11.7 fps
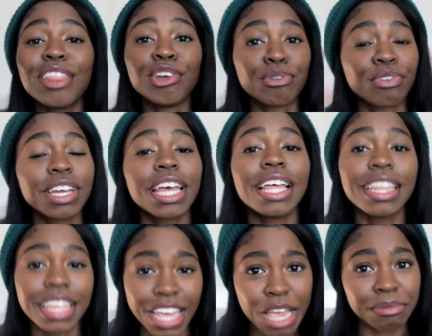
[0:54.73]
The freaking
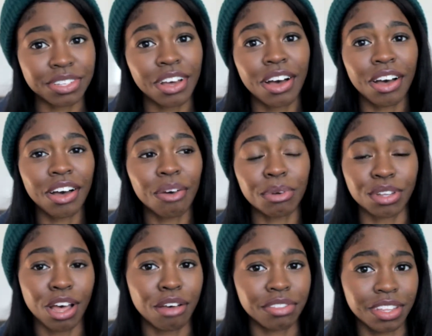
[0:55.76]
theme song was
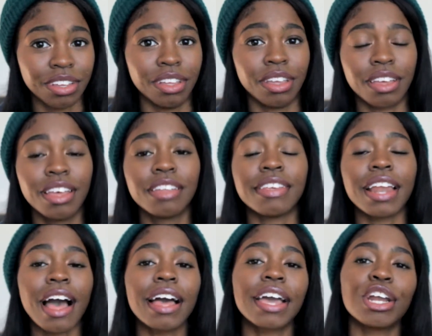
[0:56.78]
off the hook. So now
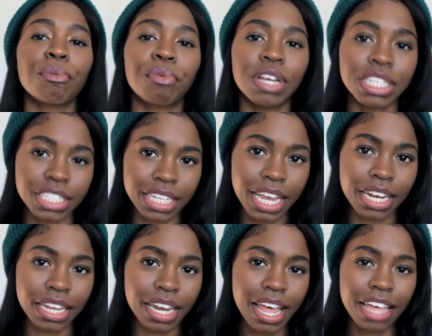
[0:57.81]
I can appreciate
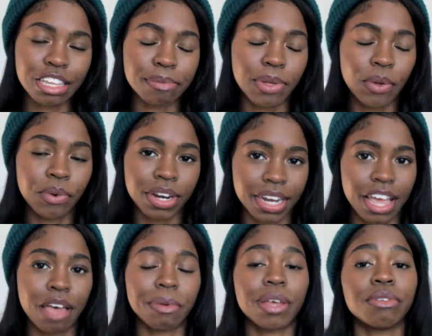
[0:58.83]
it as I'm older
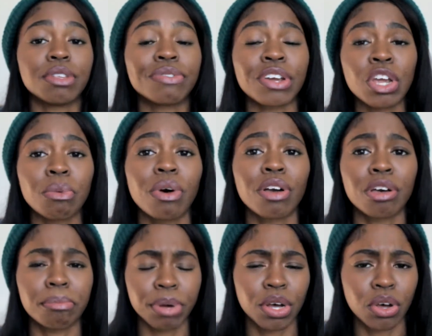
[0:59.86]
now because it was very well
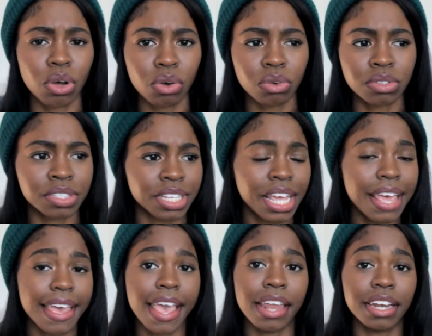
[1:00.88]
composed
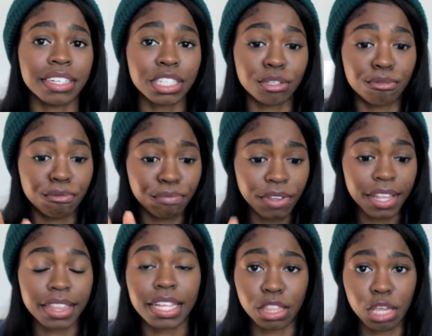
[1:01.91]
and it just
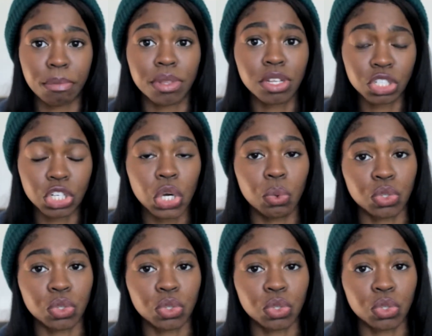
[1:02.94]
fit the theme of the show.